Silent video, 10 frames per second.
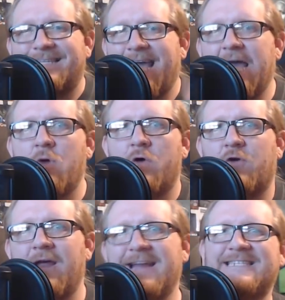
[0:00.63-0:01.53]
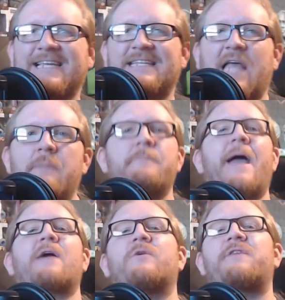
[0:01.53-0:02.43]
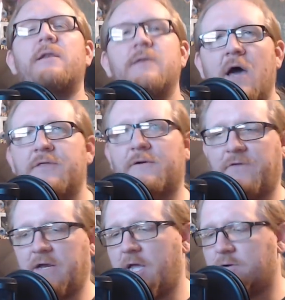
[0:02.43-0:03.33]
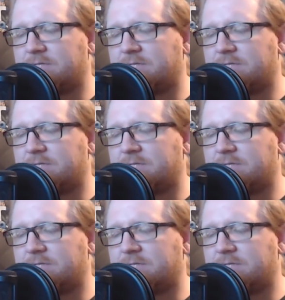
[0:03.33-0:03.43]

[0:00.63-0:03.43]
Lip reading: Game Over 86 coming back with another video.